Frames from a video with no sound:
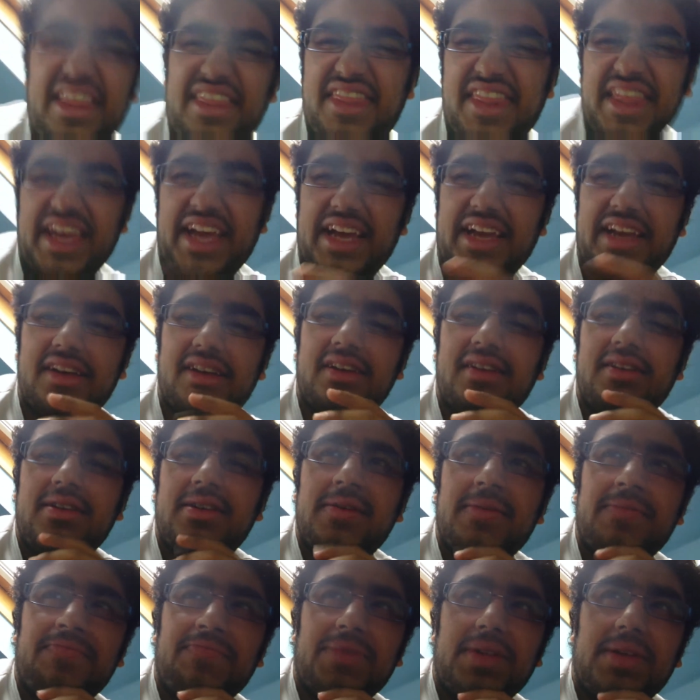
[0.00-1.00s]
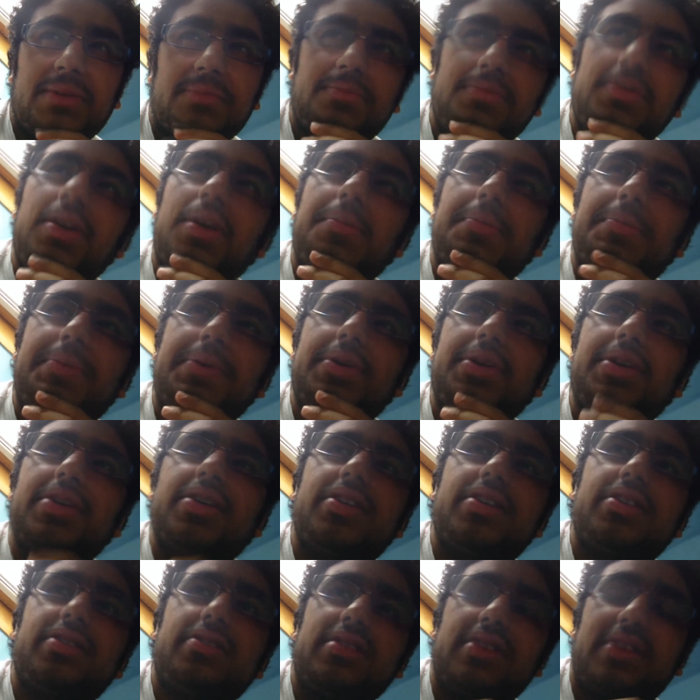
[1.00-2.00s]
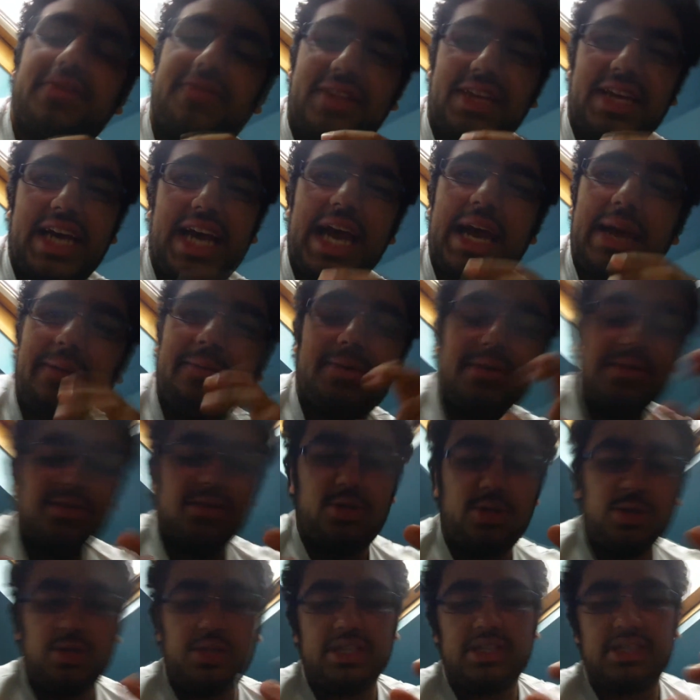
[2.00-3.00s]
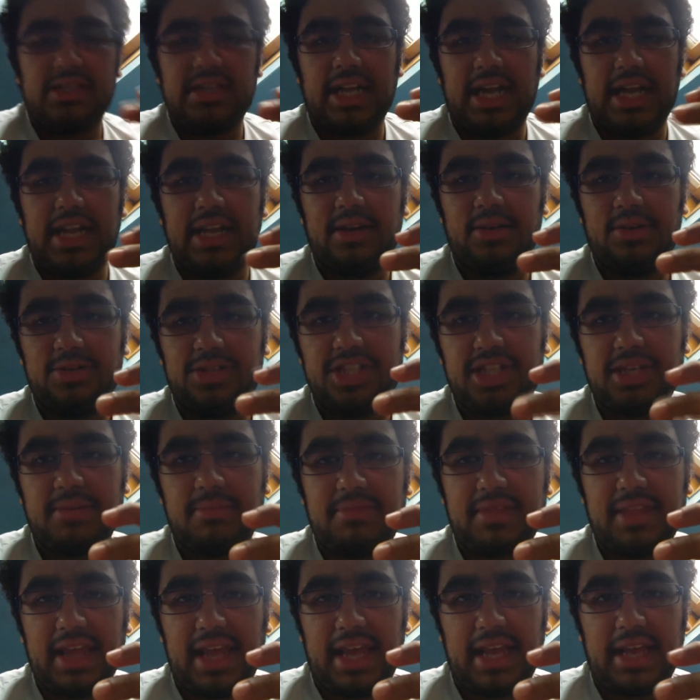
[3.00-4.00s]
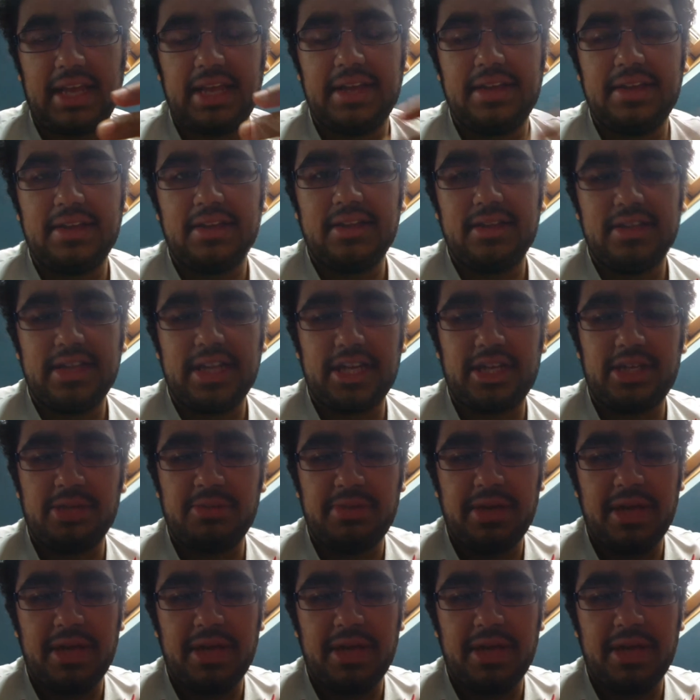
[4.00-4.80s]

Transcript: I think computers, if they're able to do this like little chip thing, they